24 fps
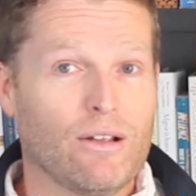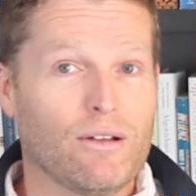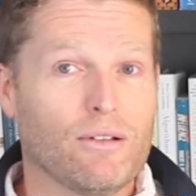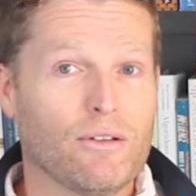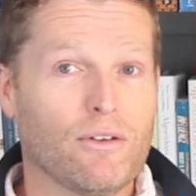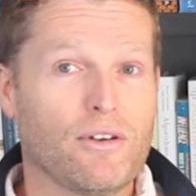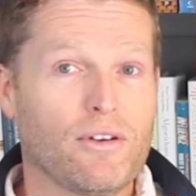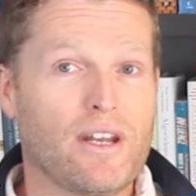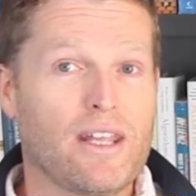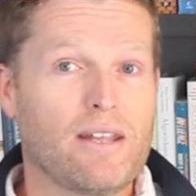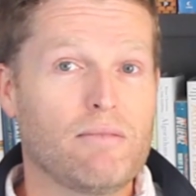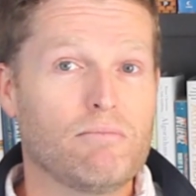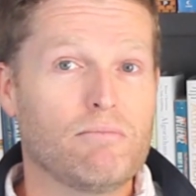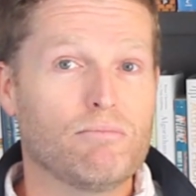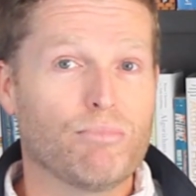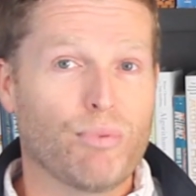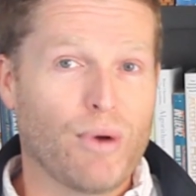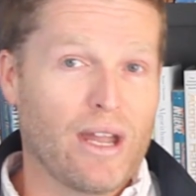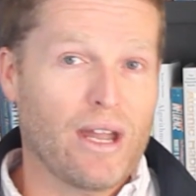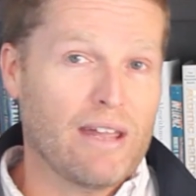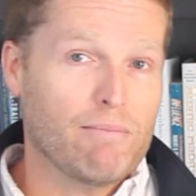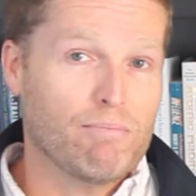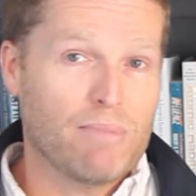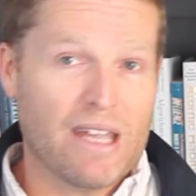learning
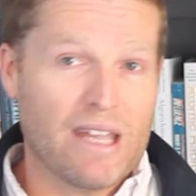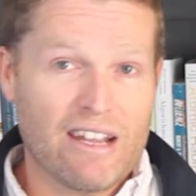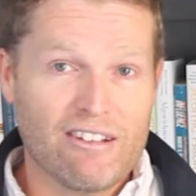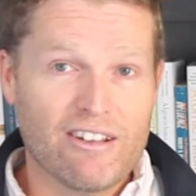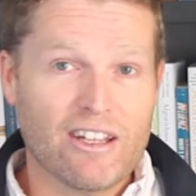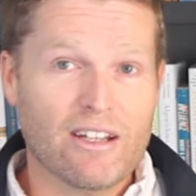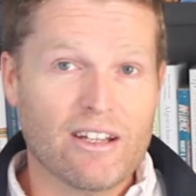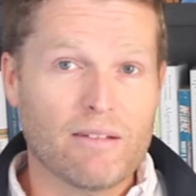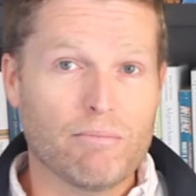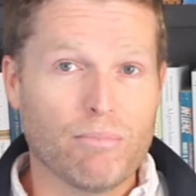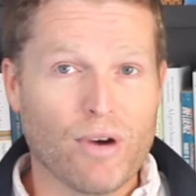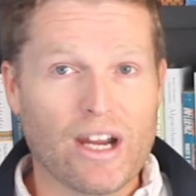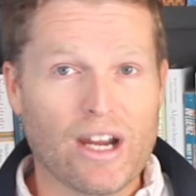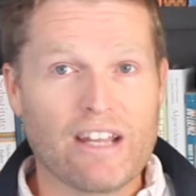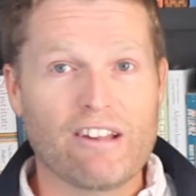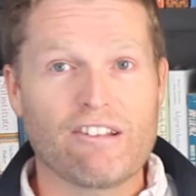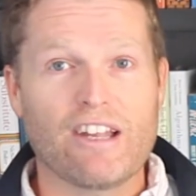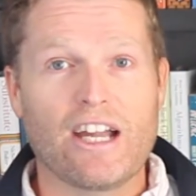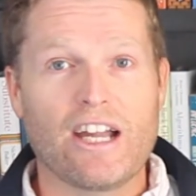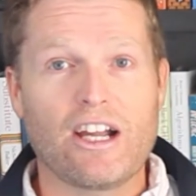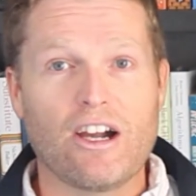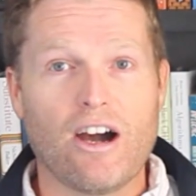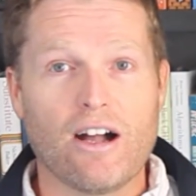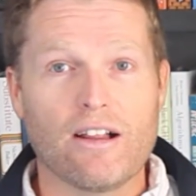basic brain
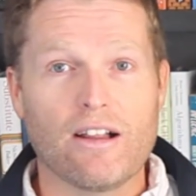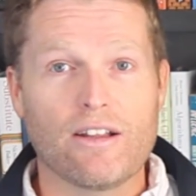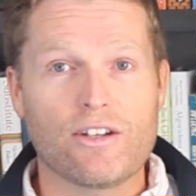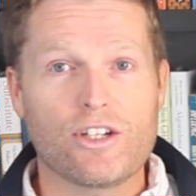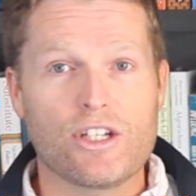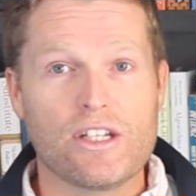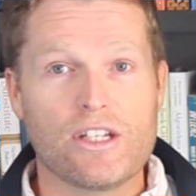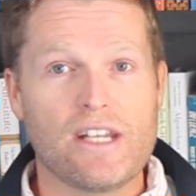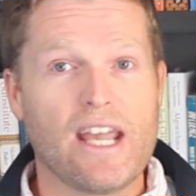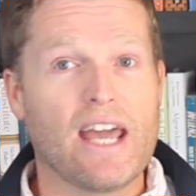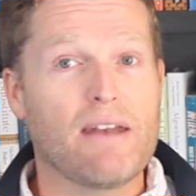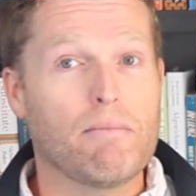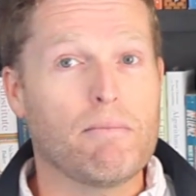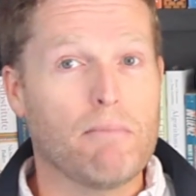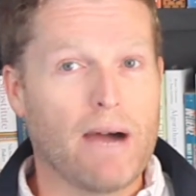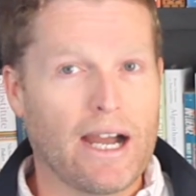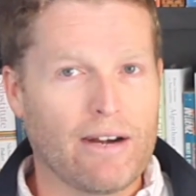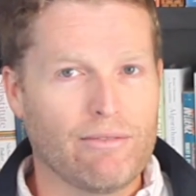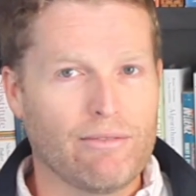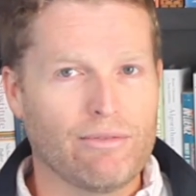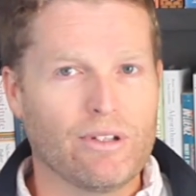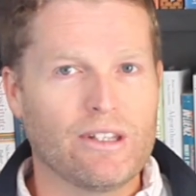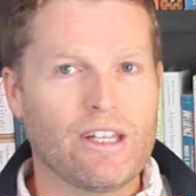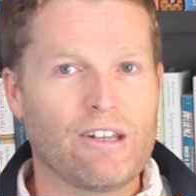psychology and
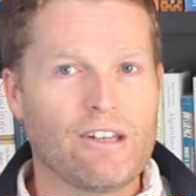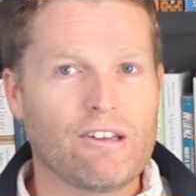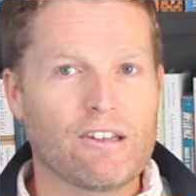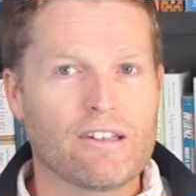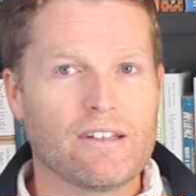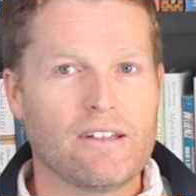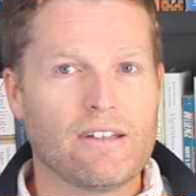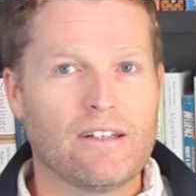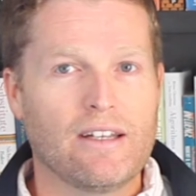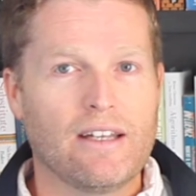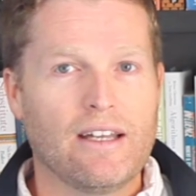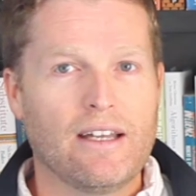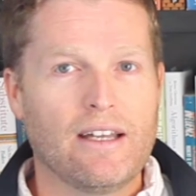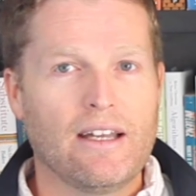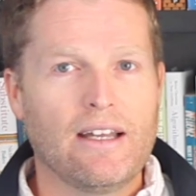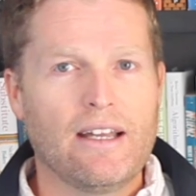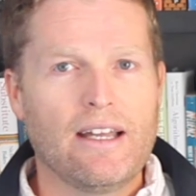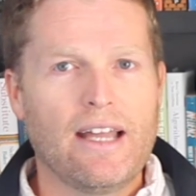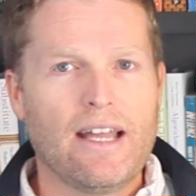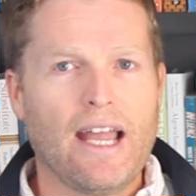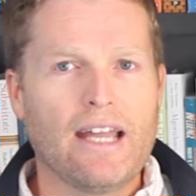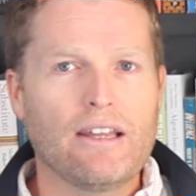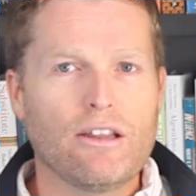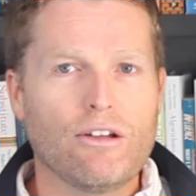mindfulness,
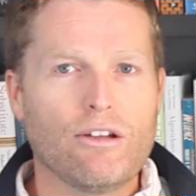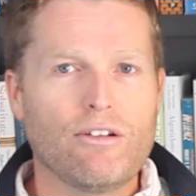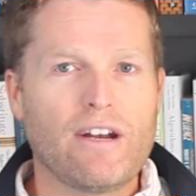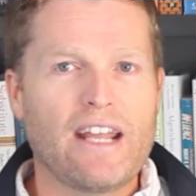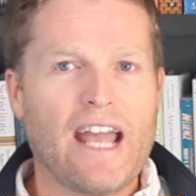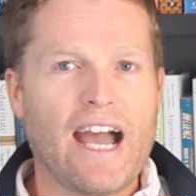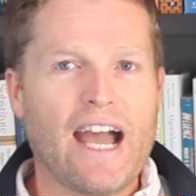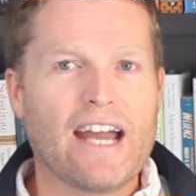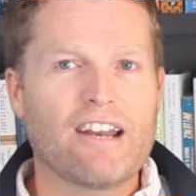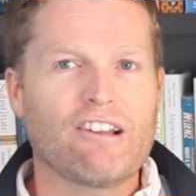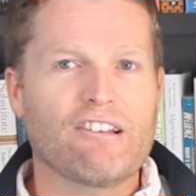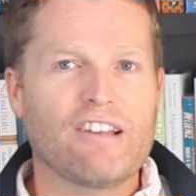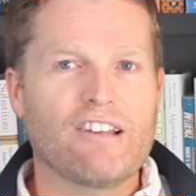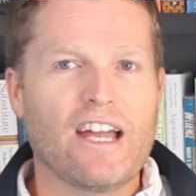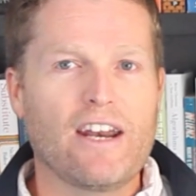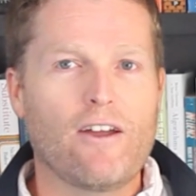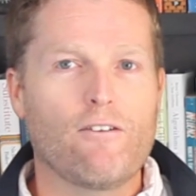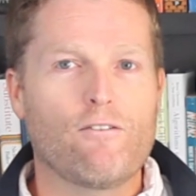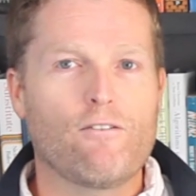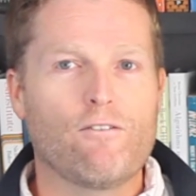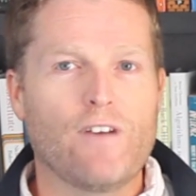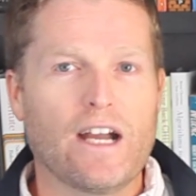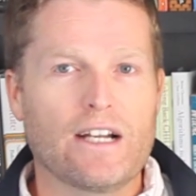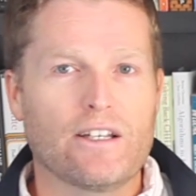and learning how to
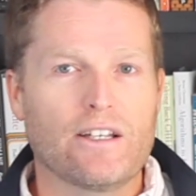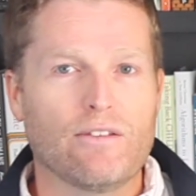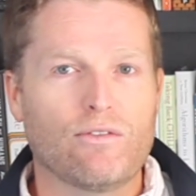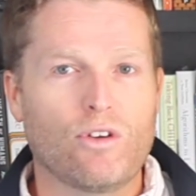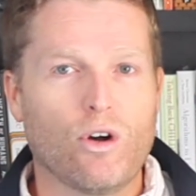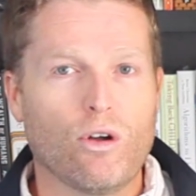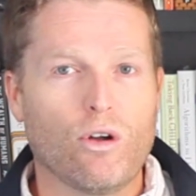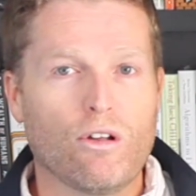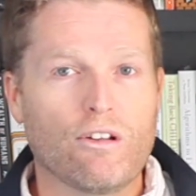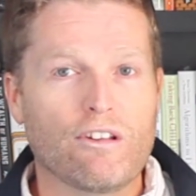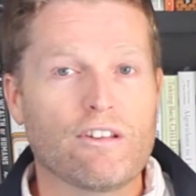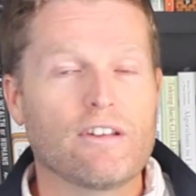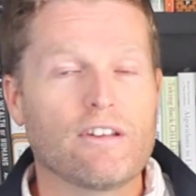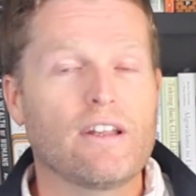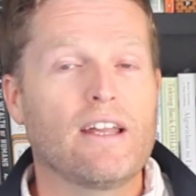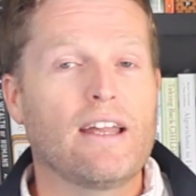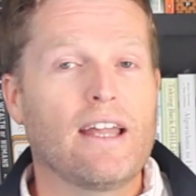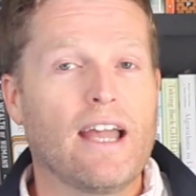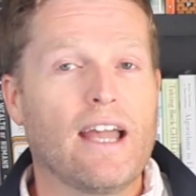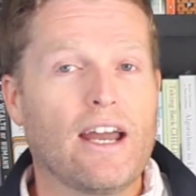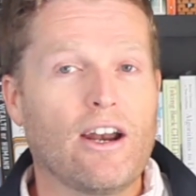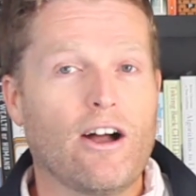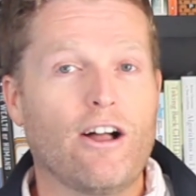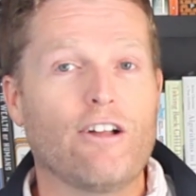set effective goals
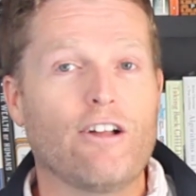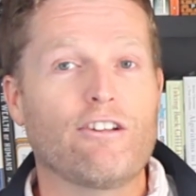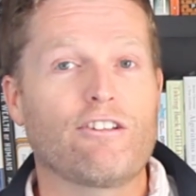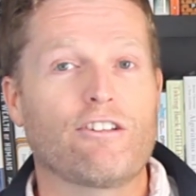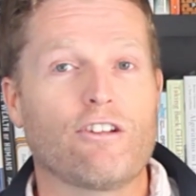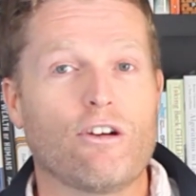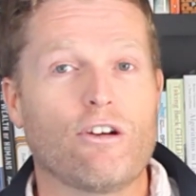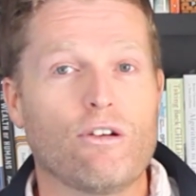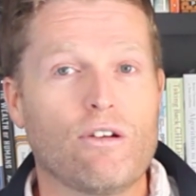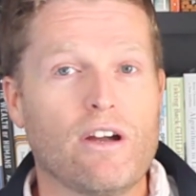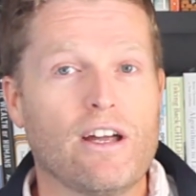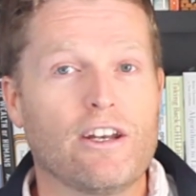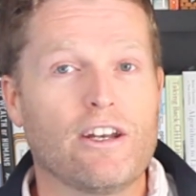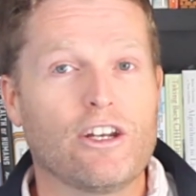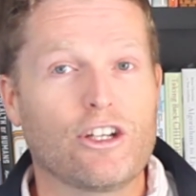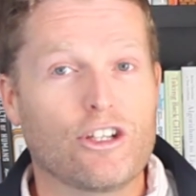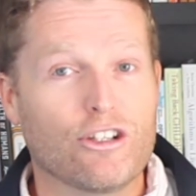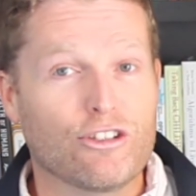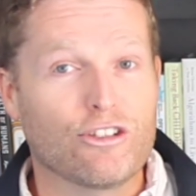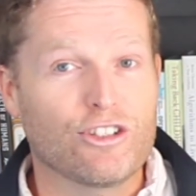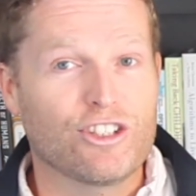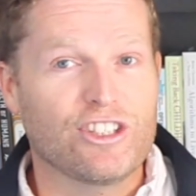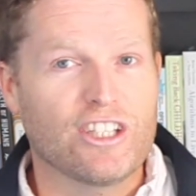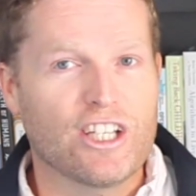and also
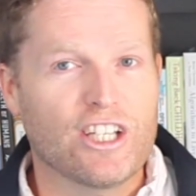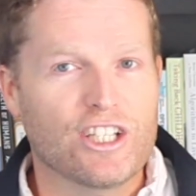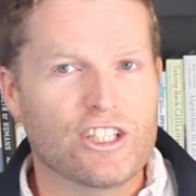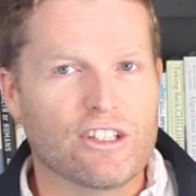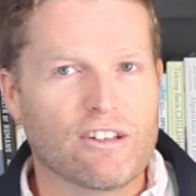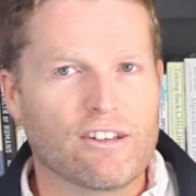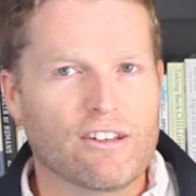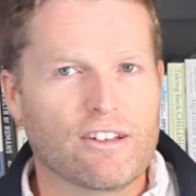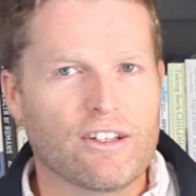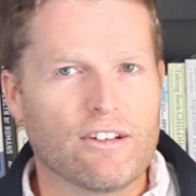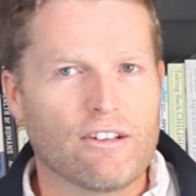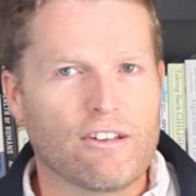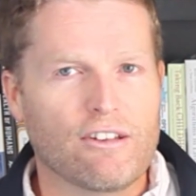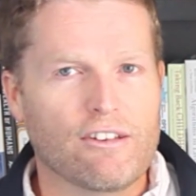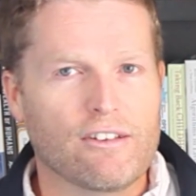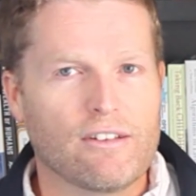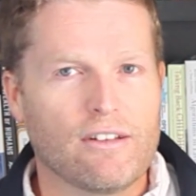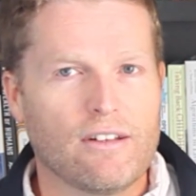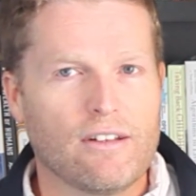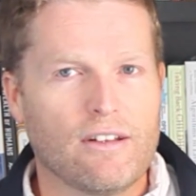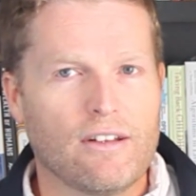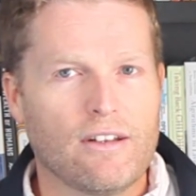negotiation skills.